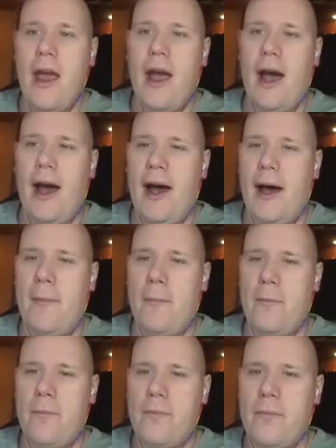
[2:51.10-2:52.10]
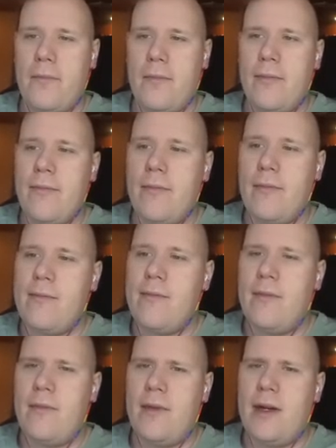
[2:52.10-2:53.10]
Um,
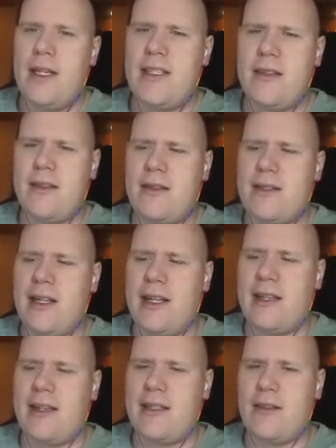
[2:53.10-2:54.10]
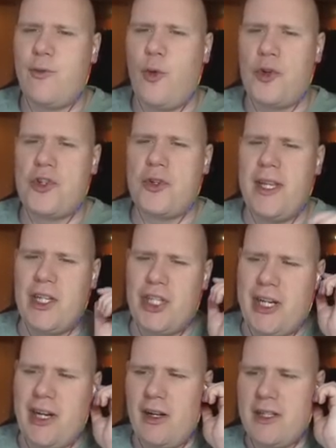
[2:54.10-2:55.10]
isn't, like, isn't Fortune... Yeah,
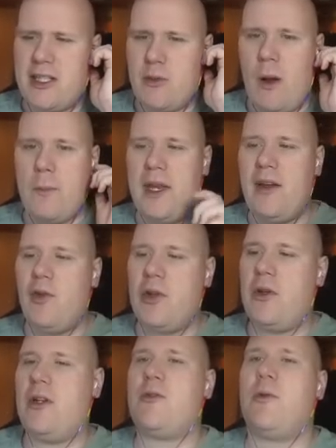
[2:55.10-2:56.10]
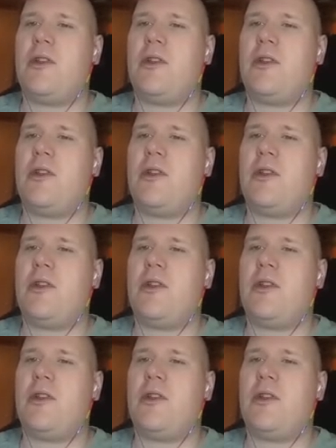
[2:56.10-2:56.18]
she can't swap naval units with her